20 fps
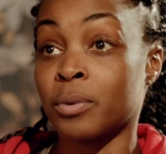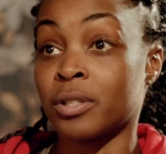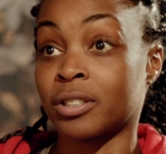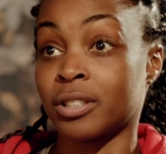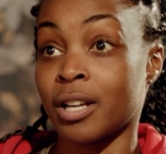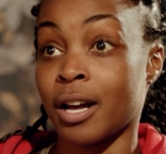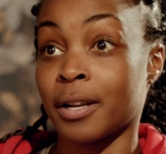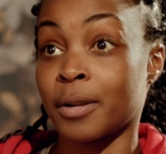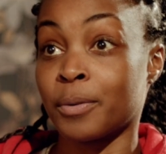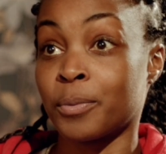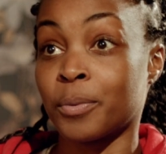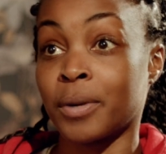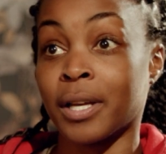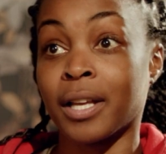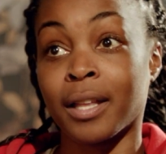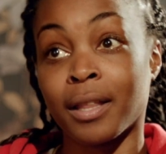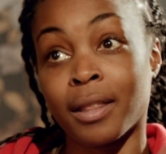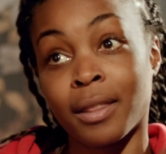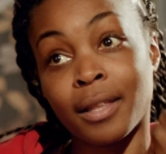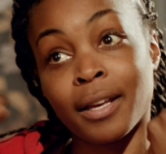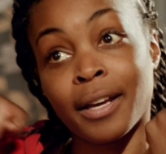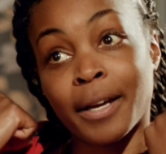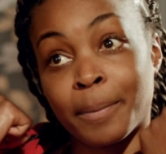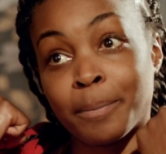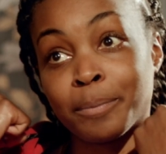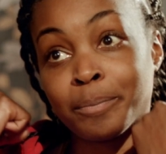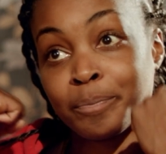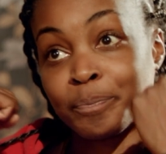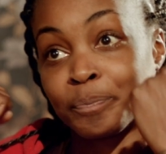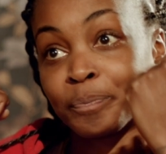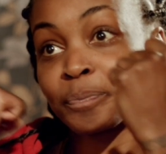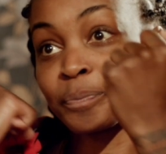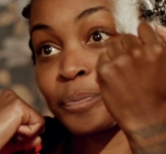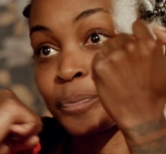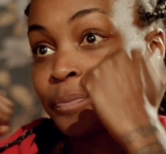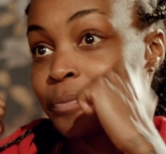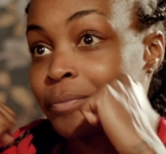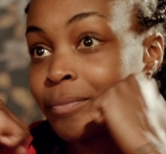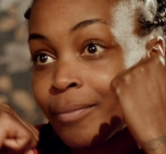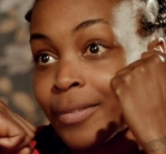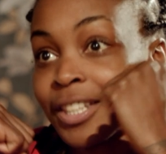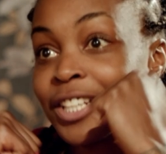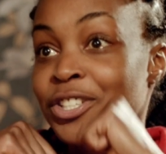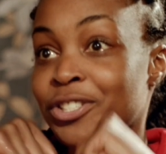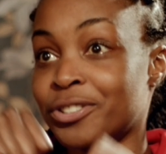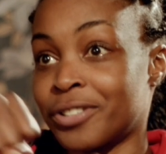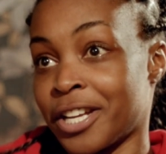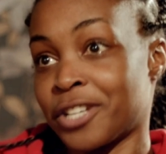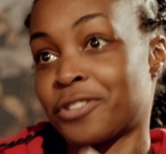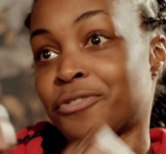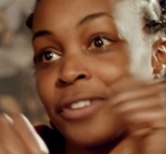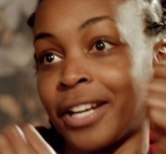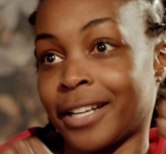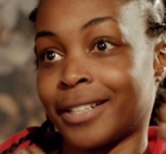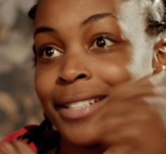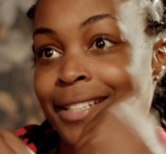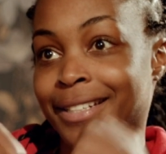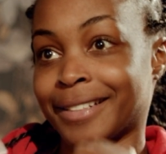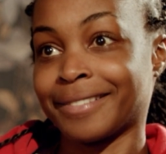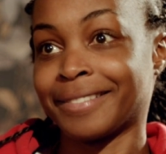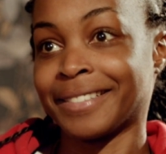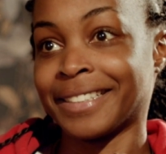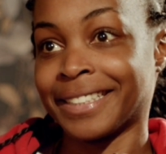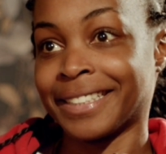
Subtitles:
Started with stage fighting.